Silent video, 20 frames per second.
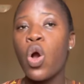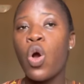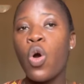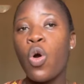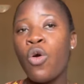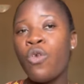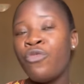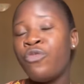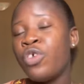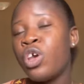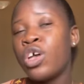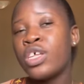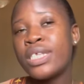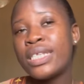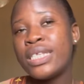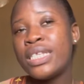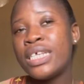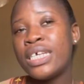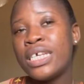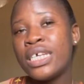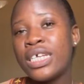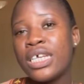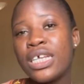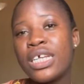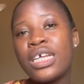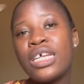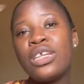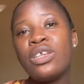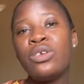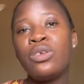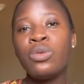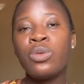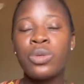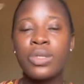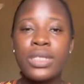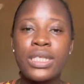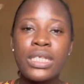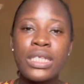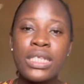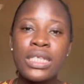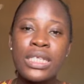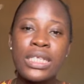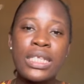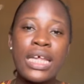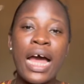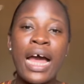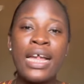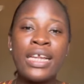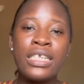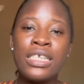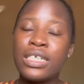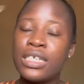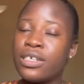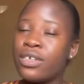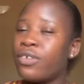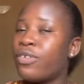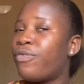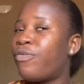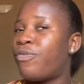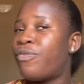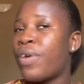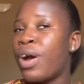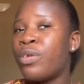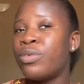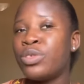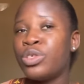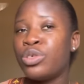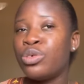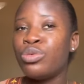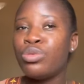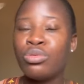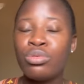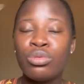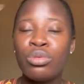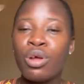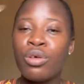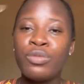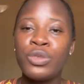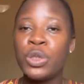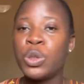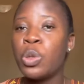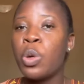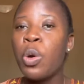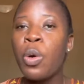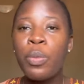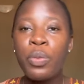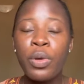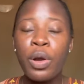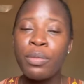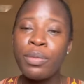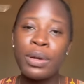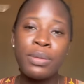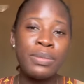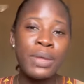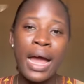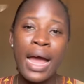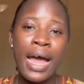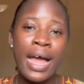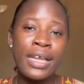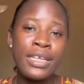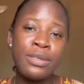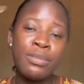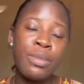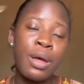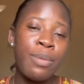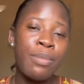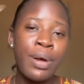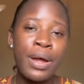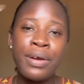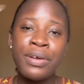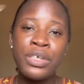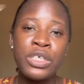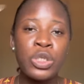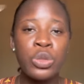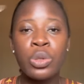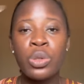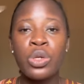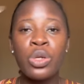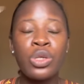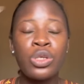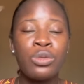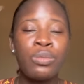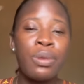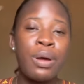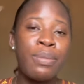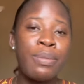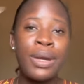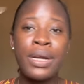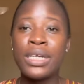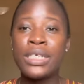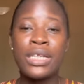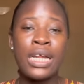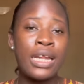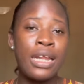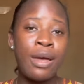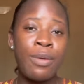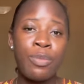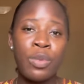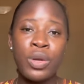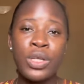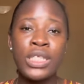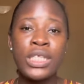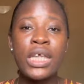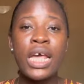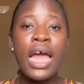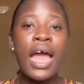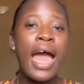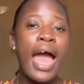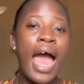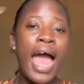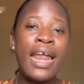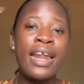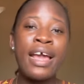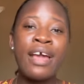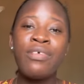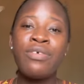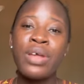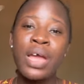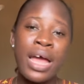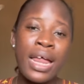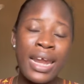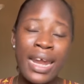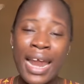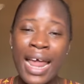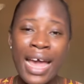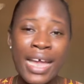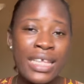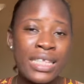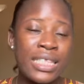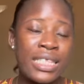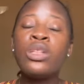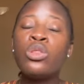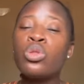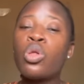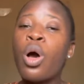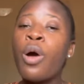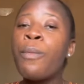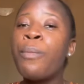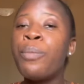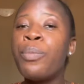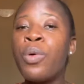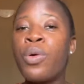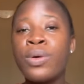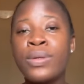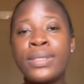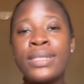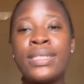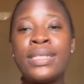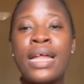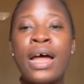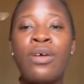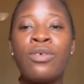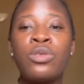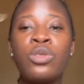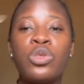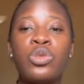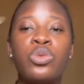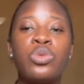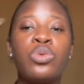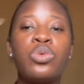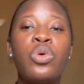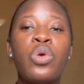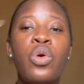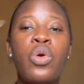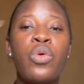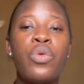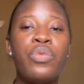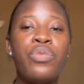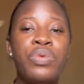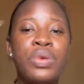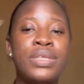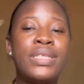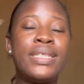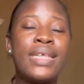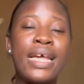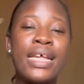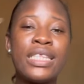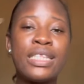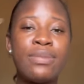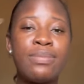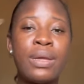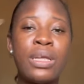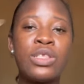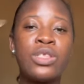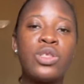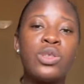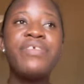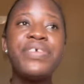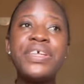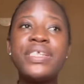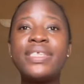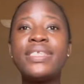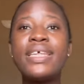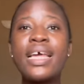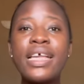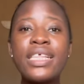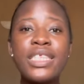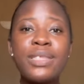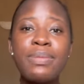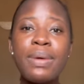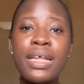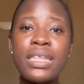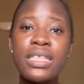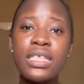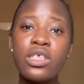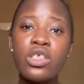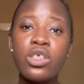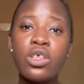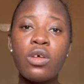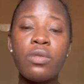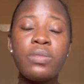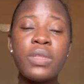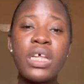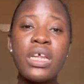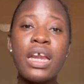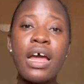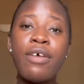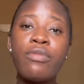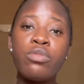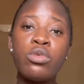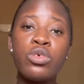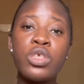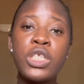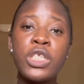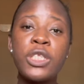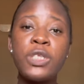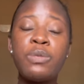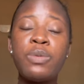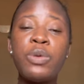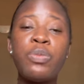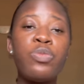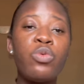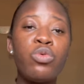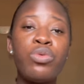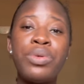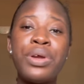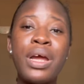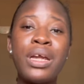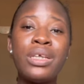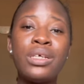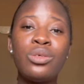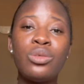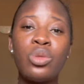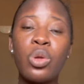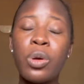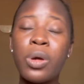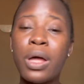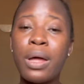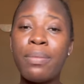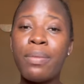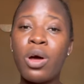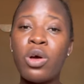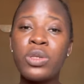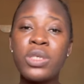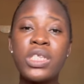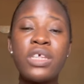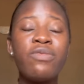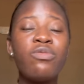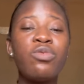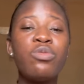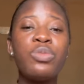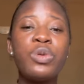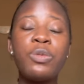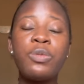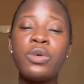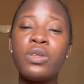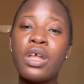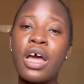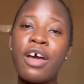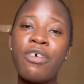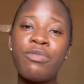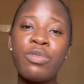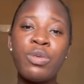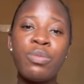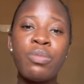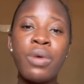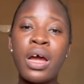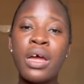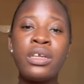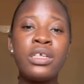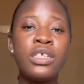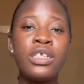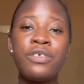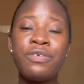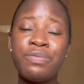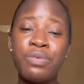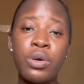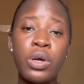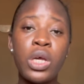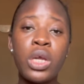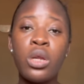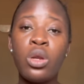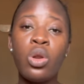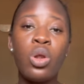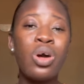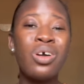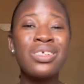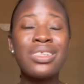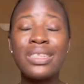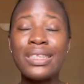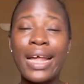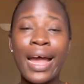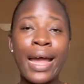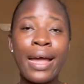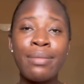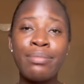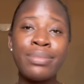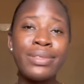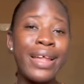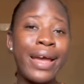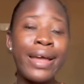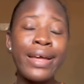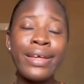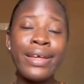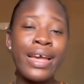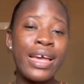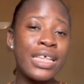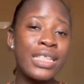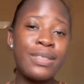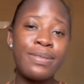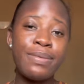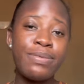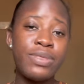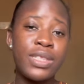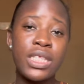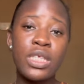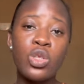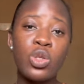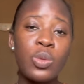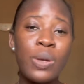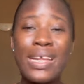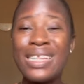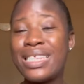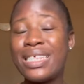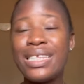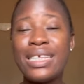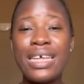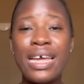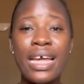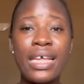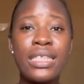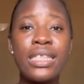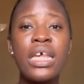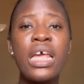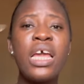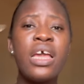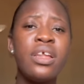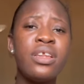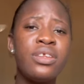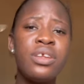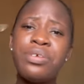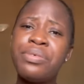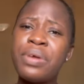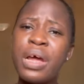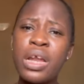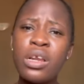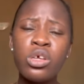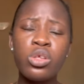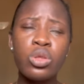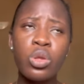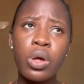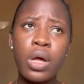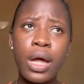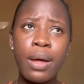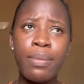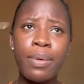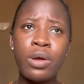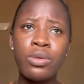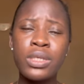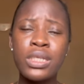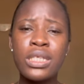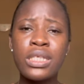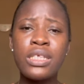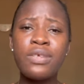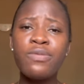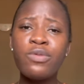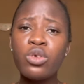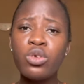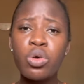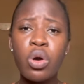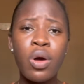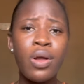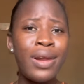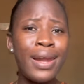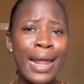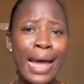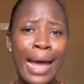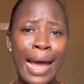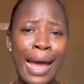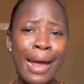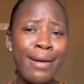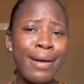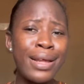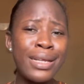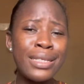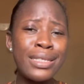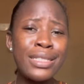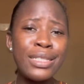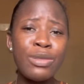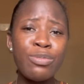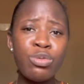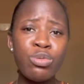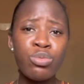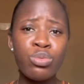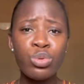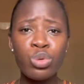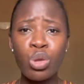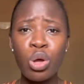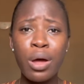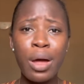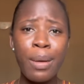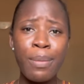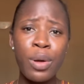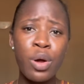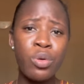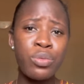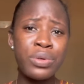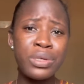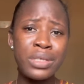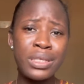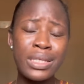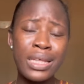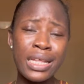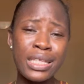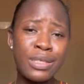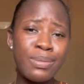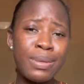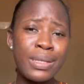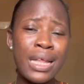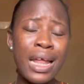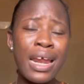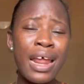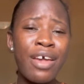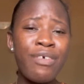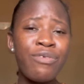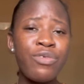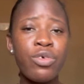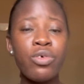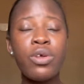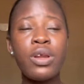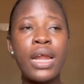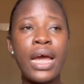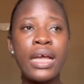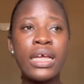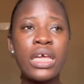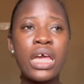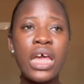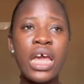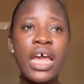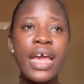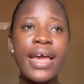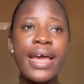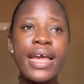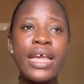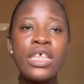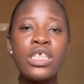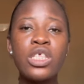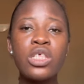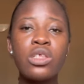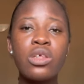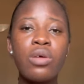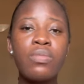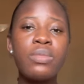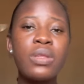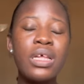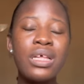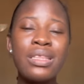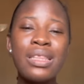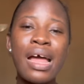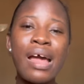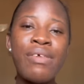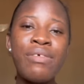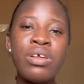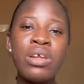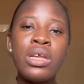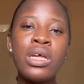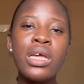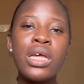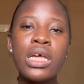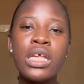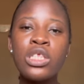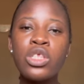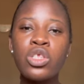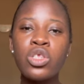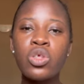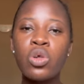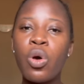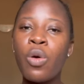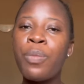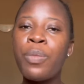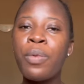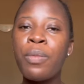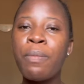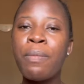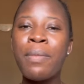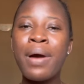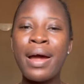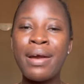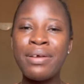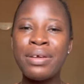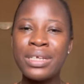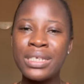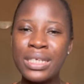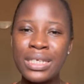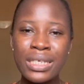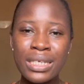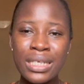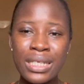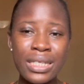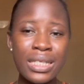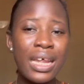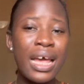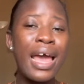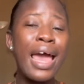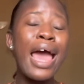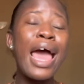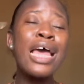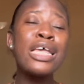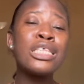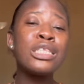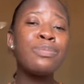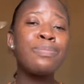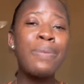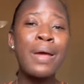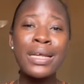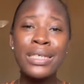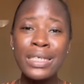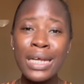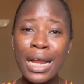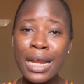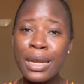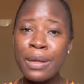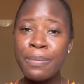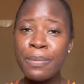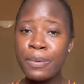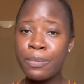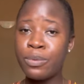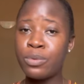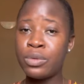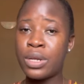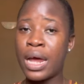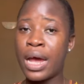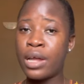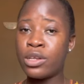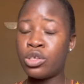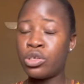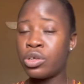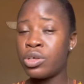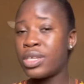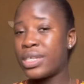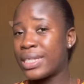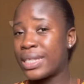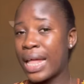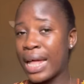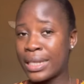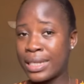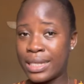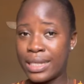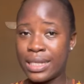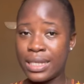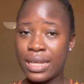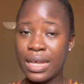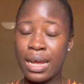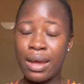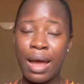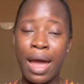obviously noticed and found the root of the whole problem that I had in my marriage, going on in my marriage at that point, and I realized it all boils down to resentment. Resentment is something I've noticed people rarely talk about. Even people that have been married for a long time, 10 years, 15, 20 years, they rarely talk about it. Even online, I rarely see people talk about resentment, and I feel like it's something that really eats up marriages, especially people that are just starting.